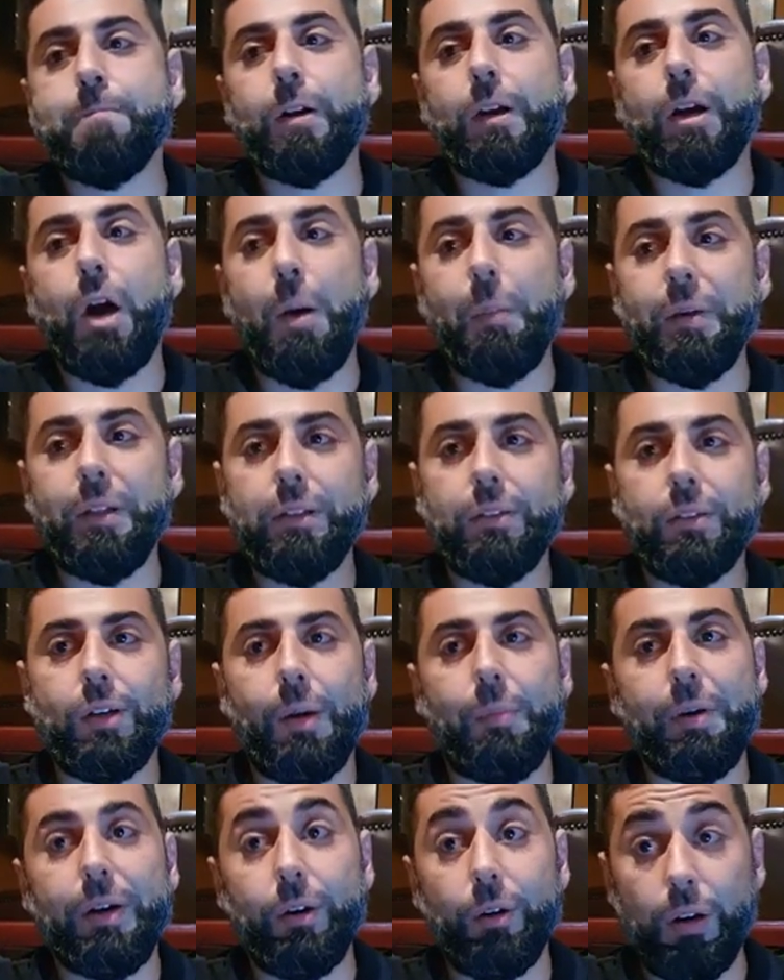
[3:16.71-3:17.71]
common
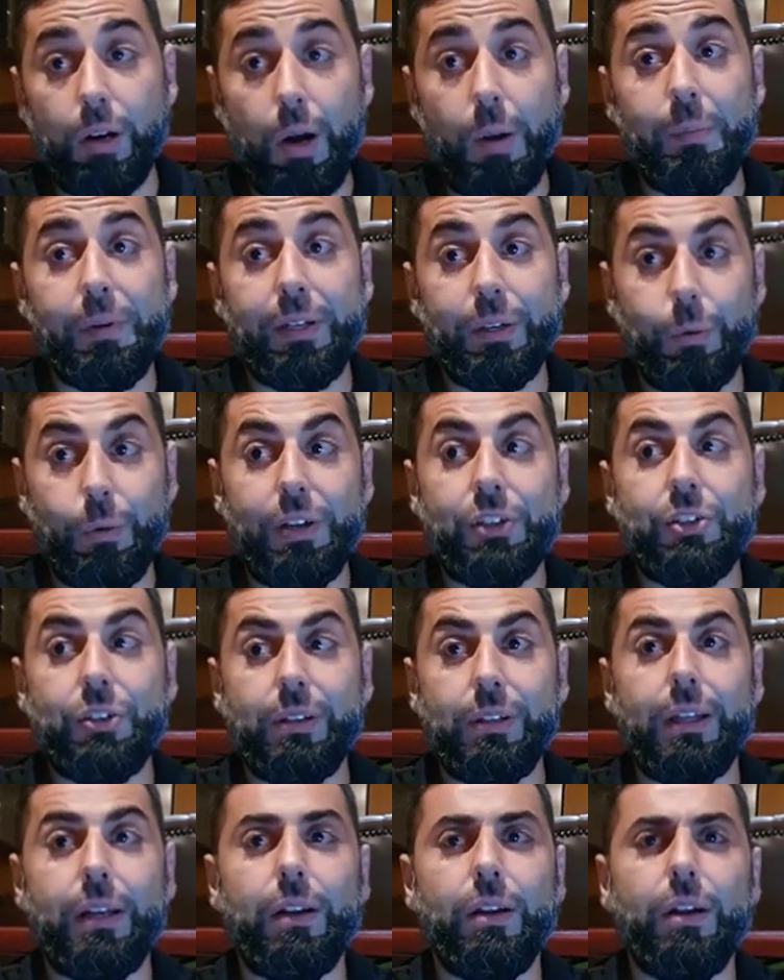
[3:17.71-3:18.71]
topic or a common
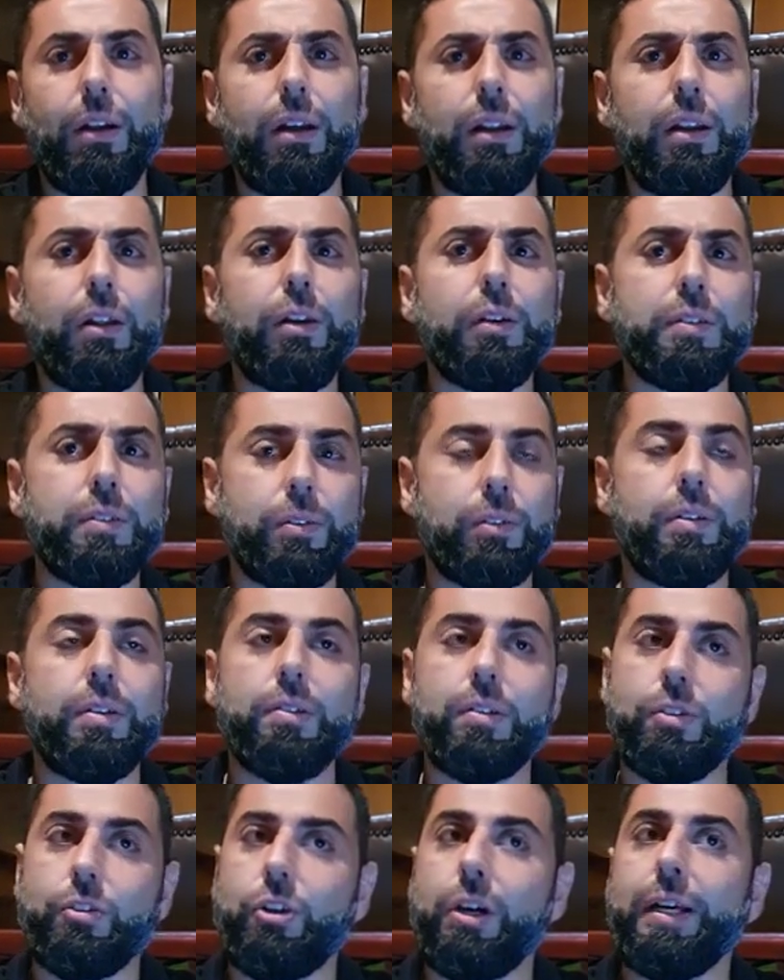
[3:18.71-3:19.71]
question that a lot of
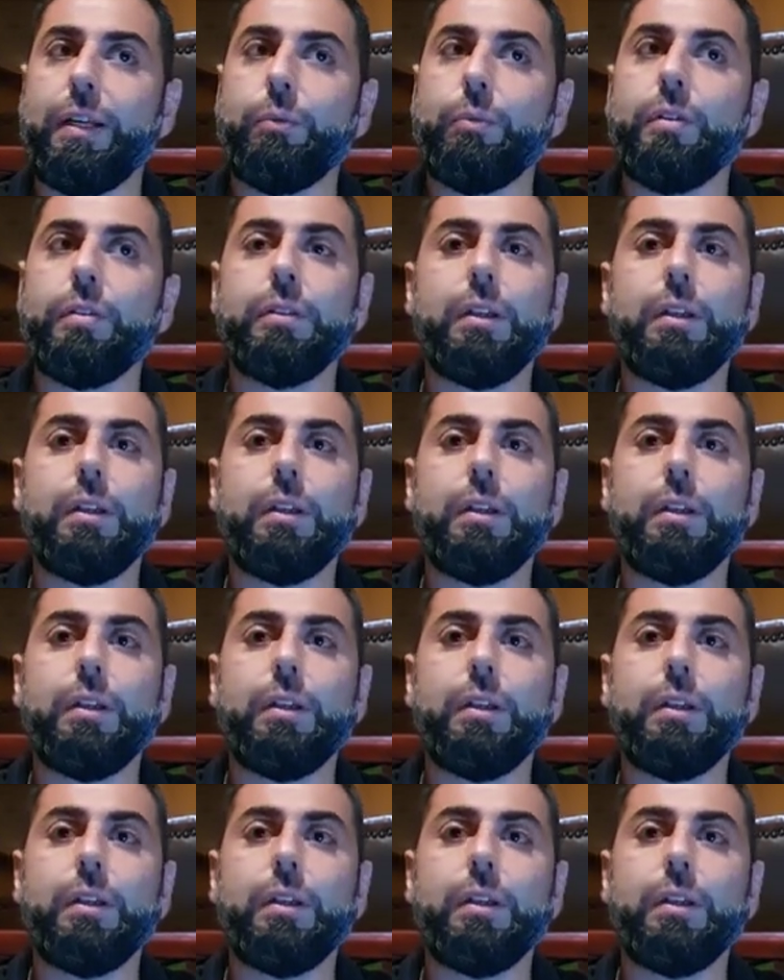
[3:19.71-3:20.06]
students struggle with.